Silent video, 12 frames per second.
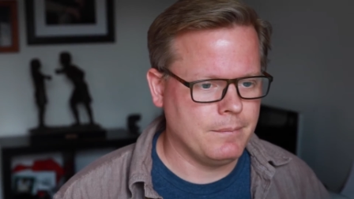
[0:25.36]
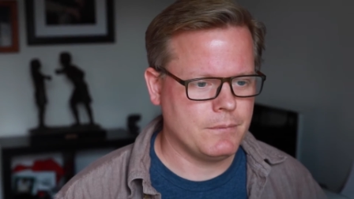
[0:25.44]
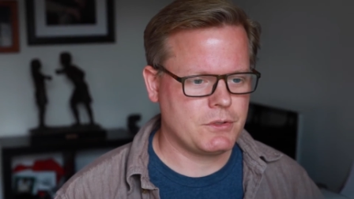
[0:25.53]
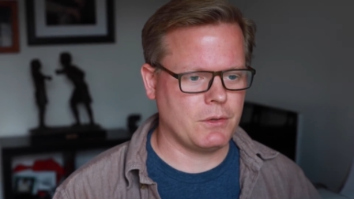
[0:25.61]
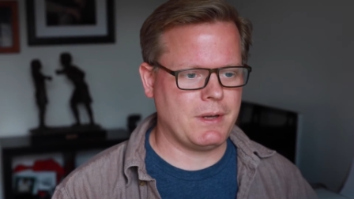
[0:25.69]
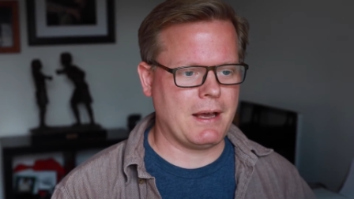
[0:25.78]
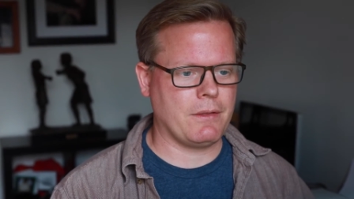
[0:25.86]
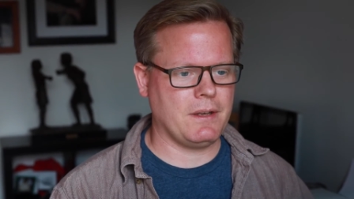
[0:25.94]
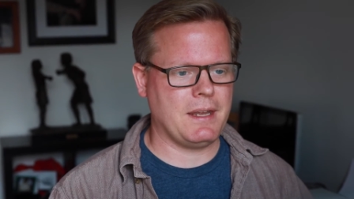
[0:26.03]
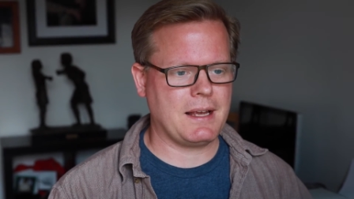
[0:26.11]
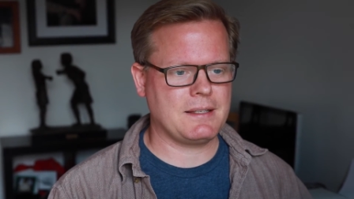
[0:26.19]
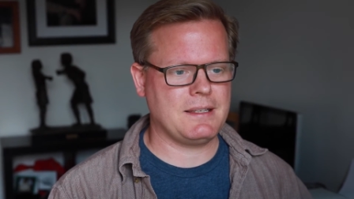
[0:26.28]
So now the
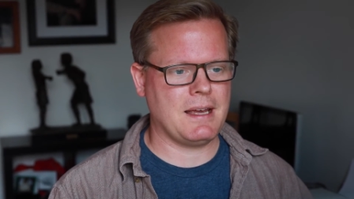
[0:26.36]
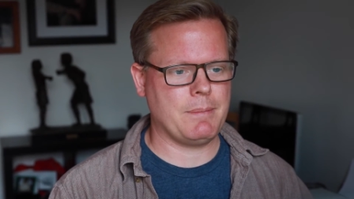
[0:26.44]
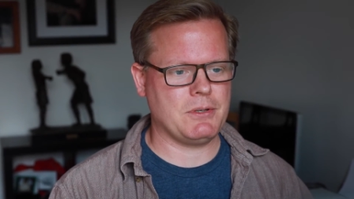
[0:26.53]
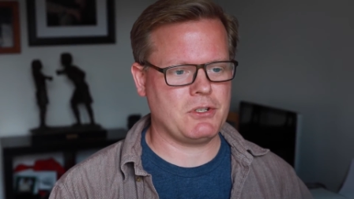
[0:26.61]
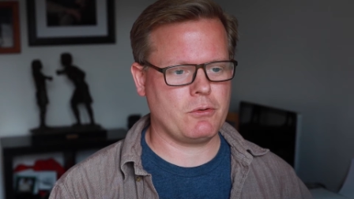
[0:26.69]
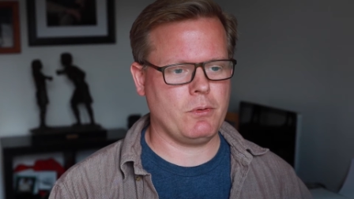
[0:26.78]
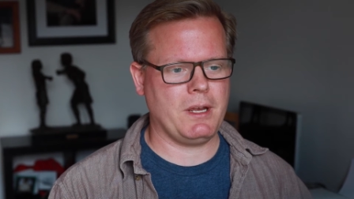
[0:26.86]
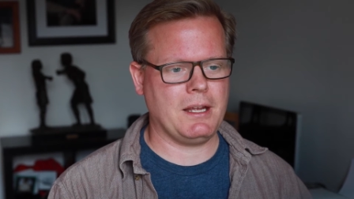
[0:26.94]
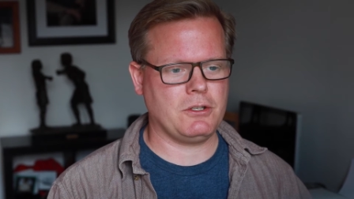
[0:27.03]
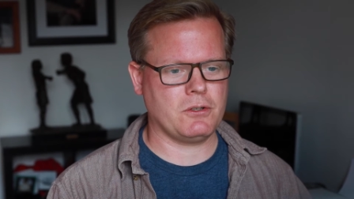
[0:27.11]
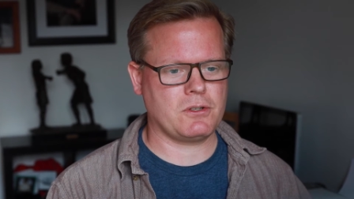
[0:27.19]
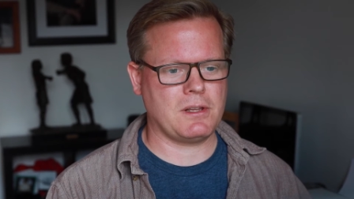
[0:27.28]
next step is to
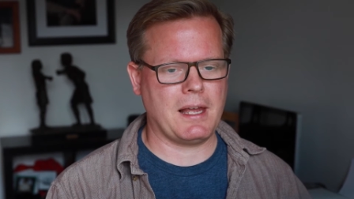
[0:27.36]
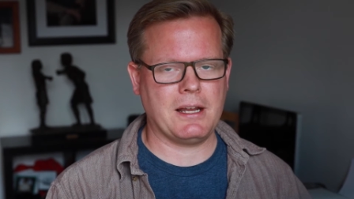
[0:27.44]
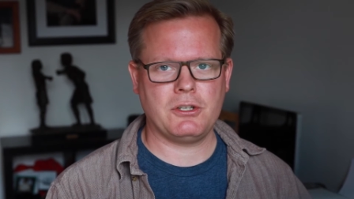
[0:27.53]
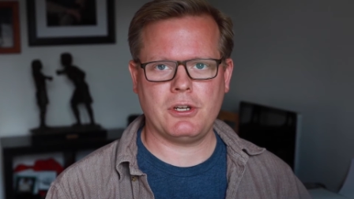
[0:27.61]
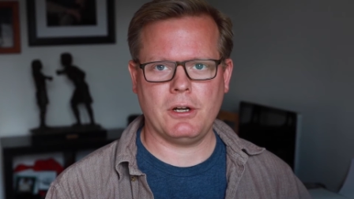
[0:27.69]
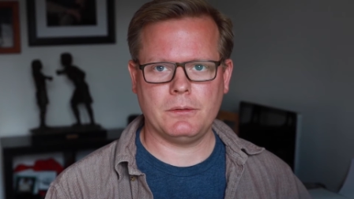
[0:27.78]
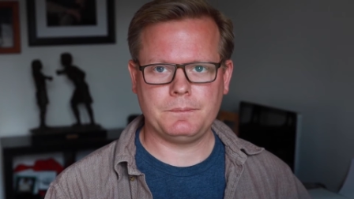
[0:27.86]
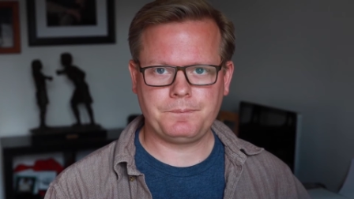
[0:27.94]
create your slideshow.